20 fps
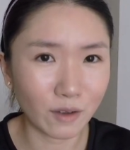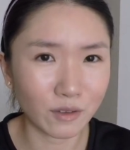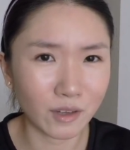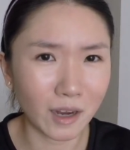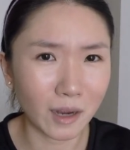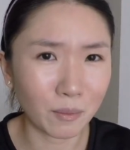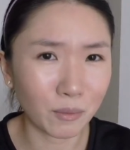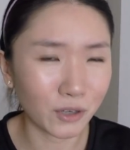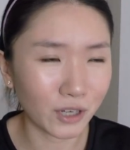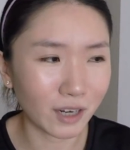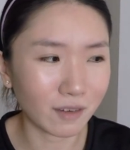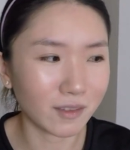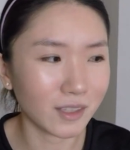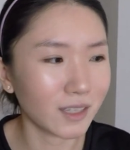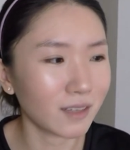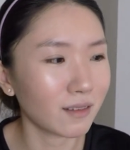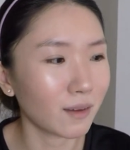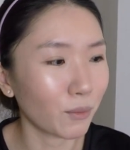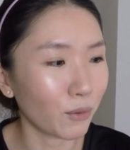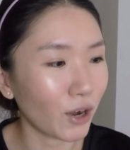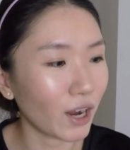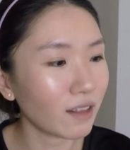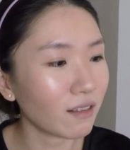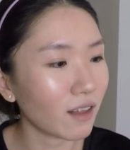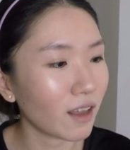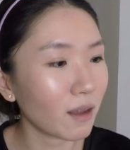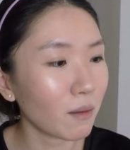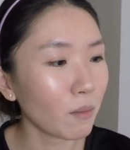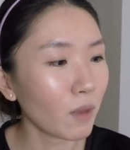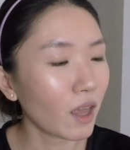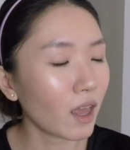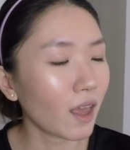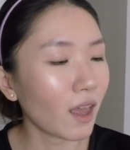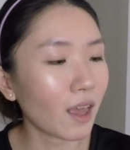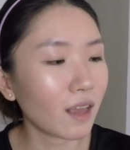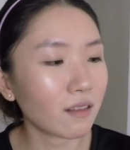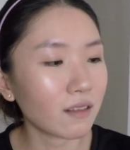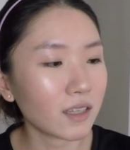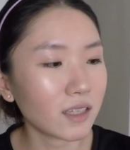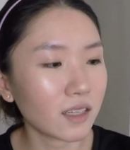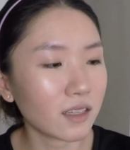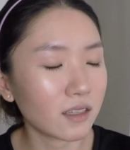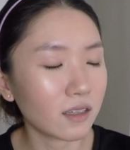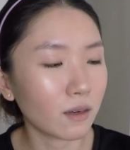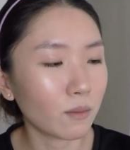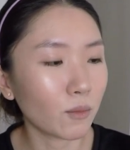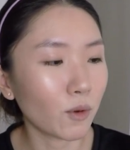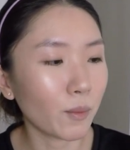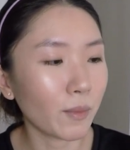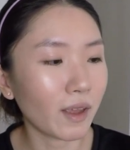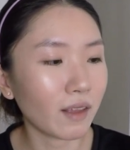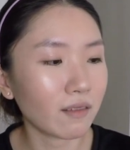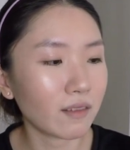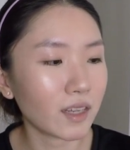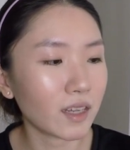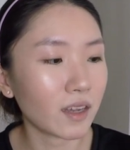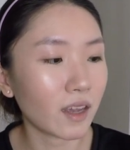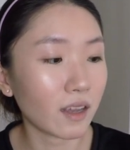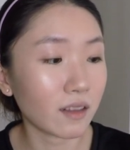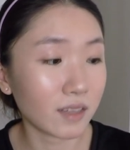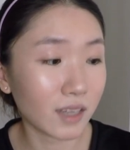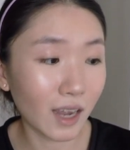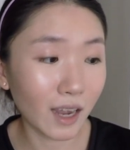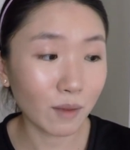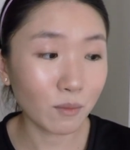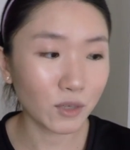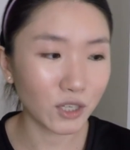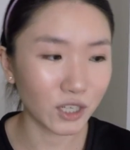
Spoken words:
they are pronouncing the brand name. And this is the Momentique Time